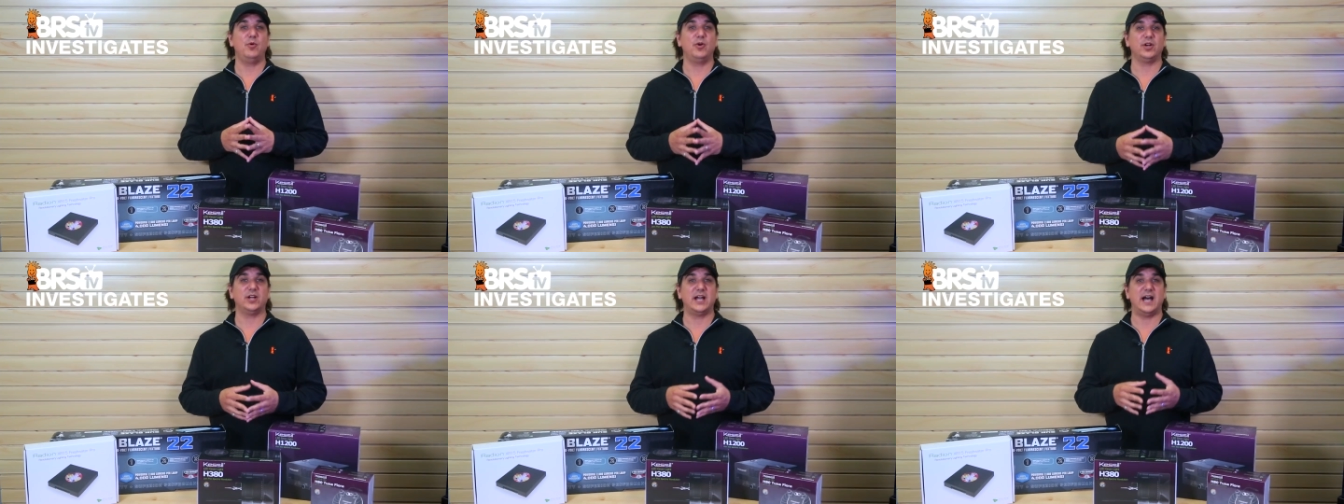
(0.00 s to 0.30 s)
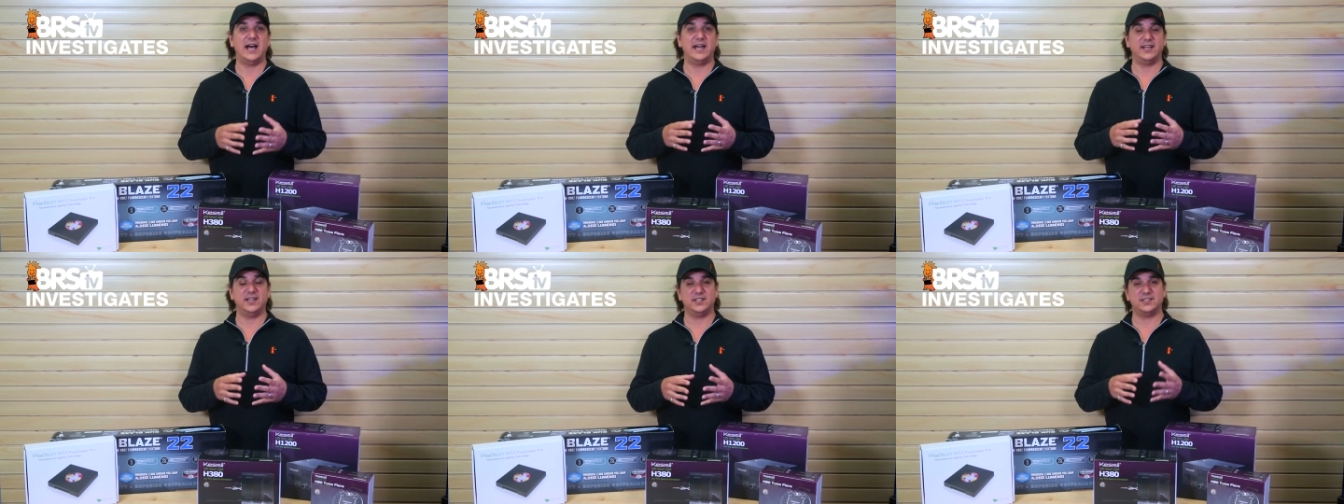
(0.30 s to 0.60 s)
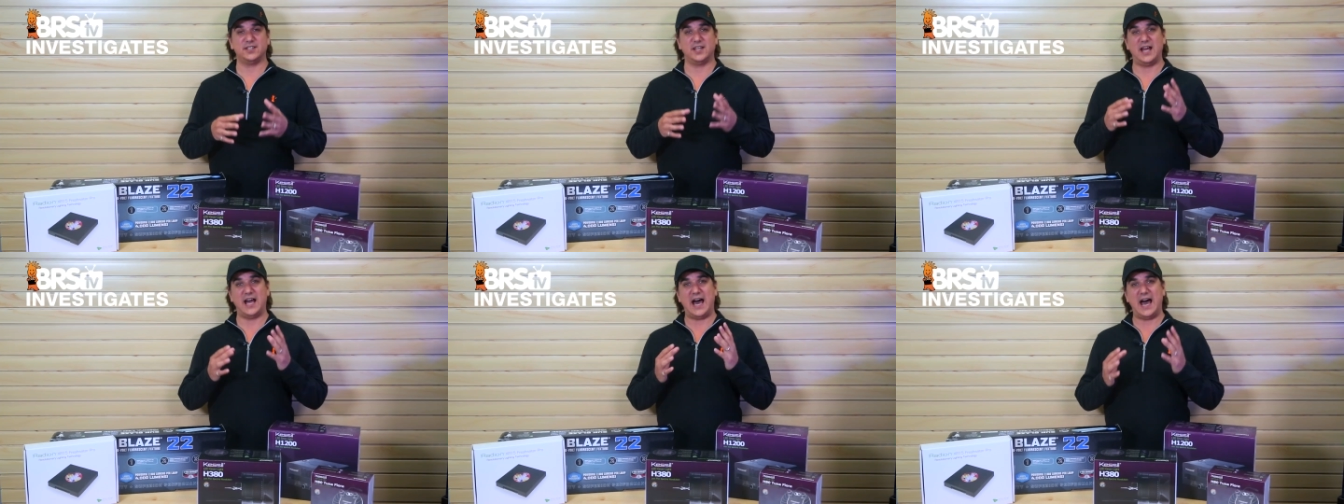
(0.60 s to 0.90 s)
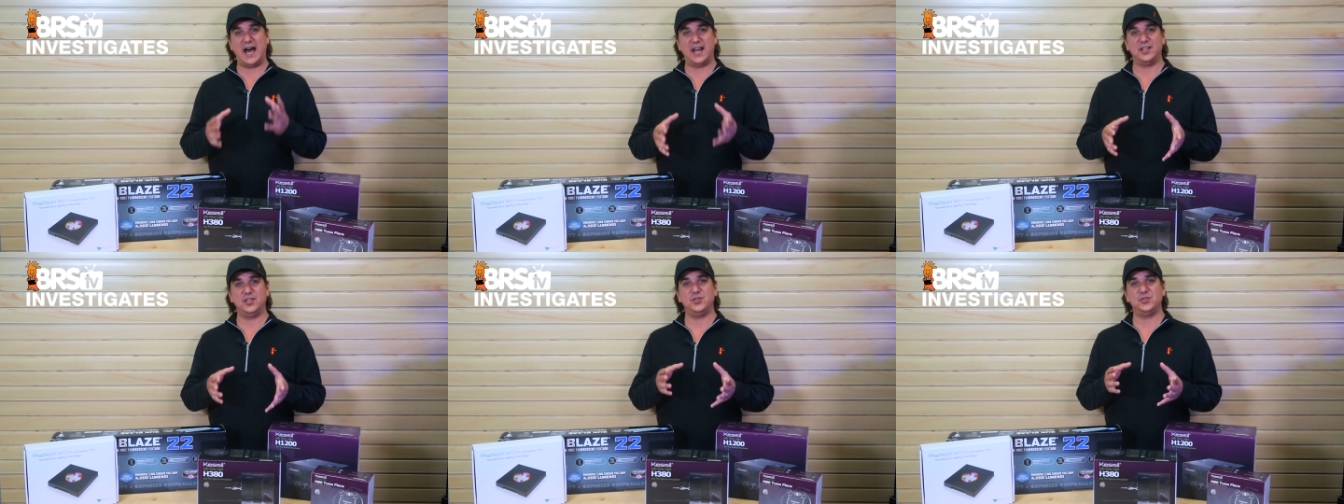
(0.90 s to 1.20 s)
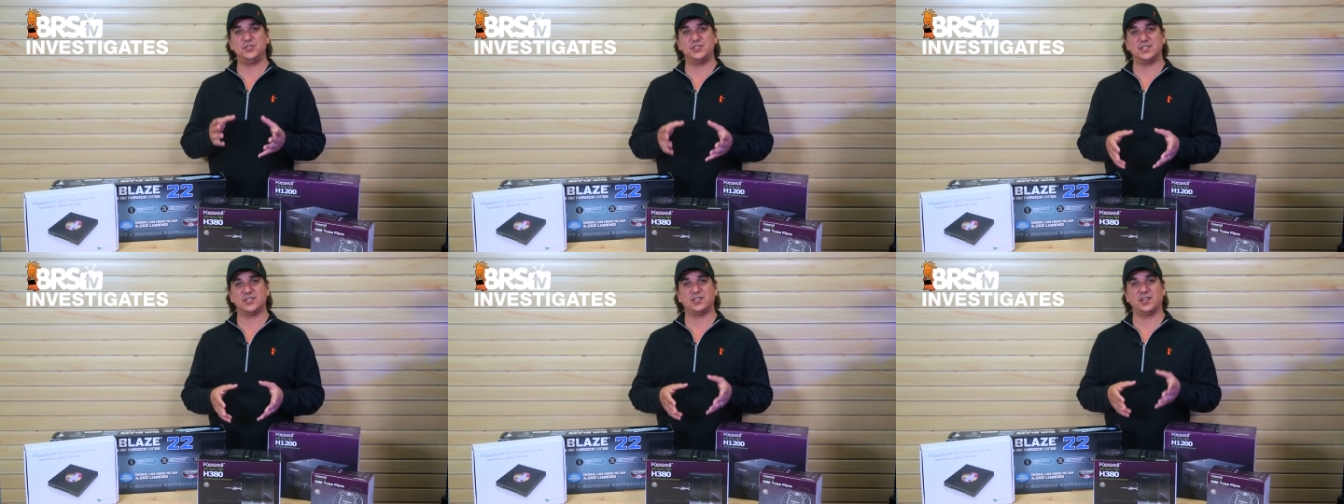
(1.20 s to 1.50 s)
more guidance on how to
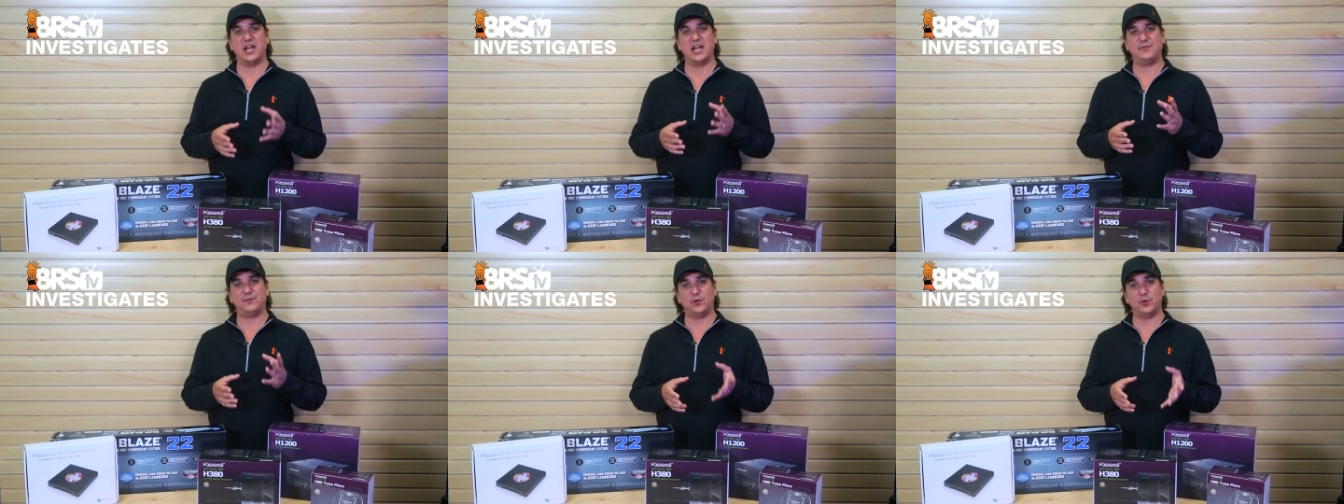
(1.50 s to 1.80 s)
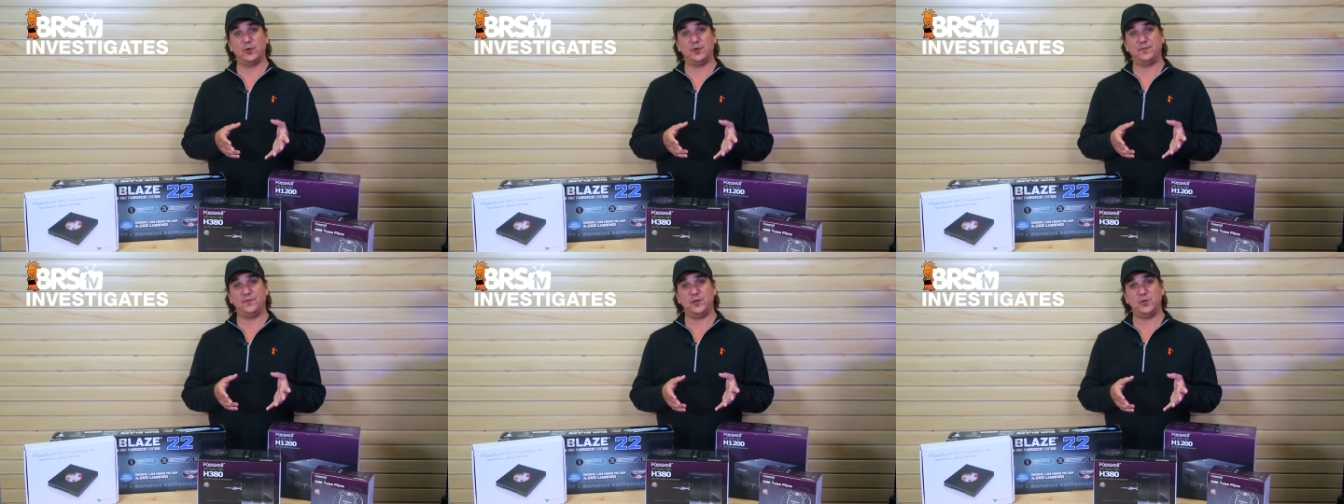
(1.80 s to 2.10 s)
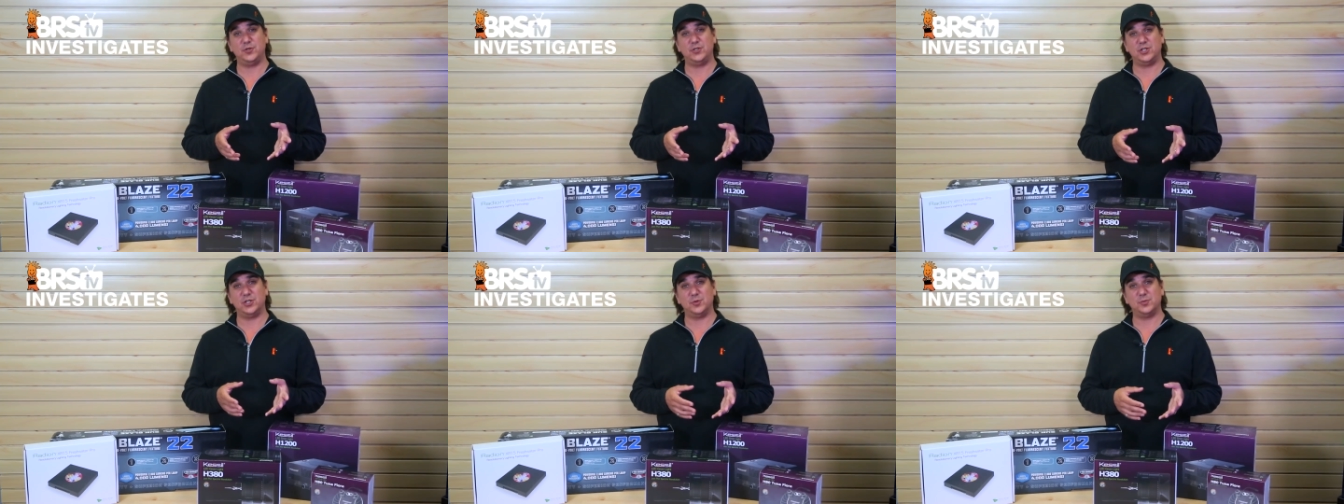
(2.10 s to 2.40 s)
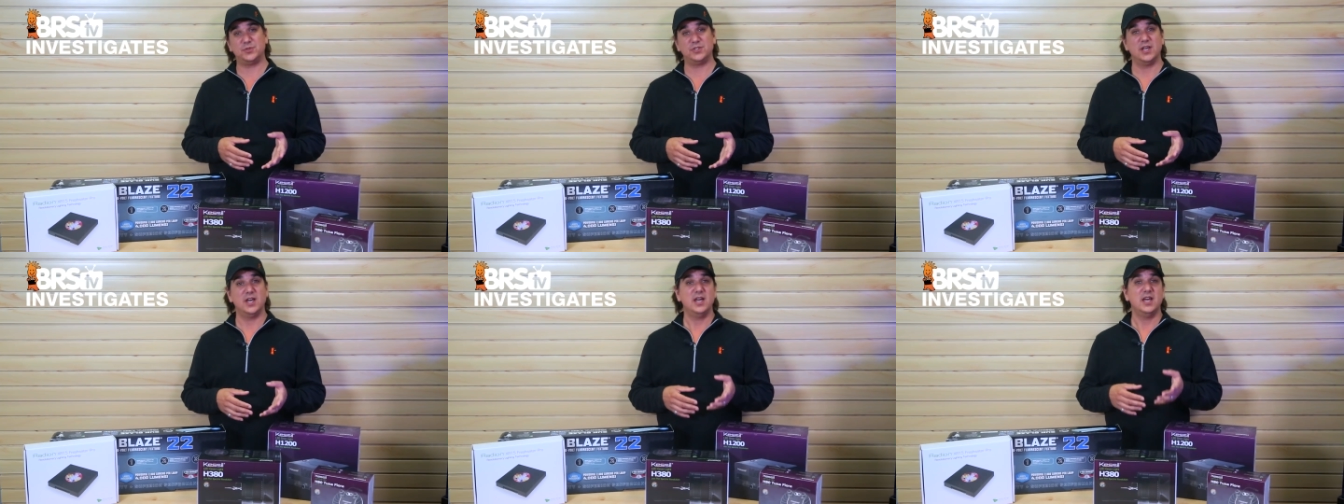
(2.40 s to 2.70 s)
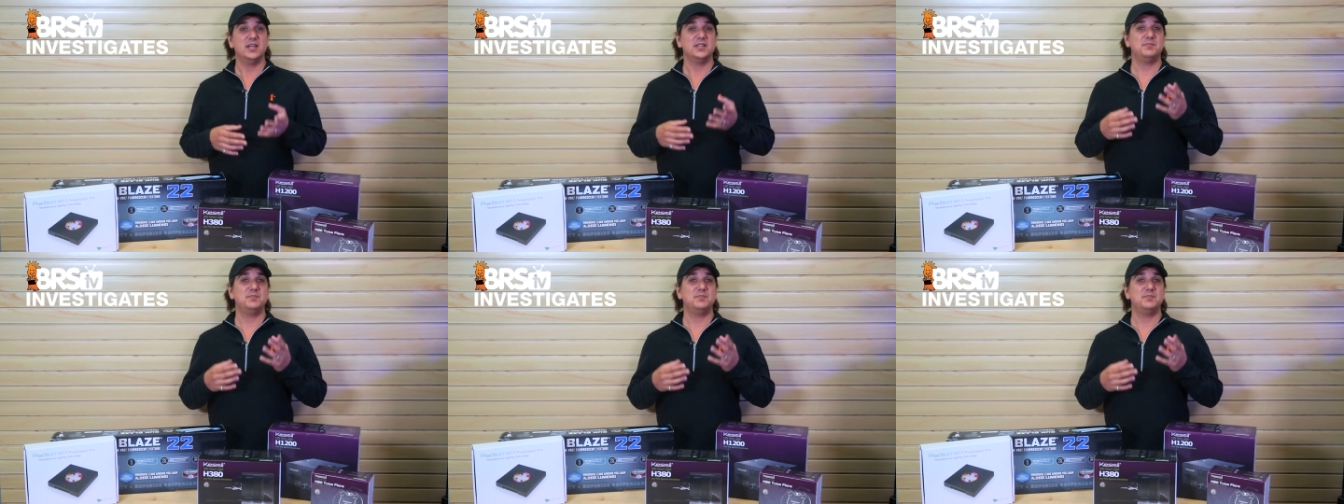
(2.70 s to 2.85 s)
use this light for refugiums,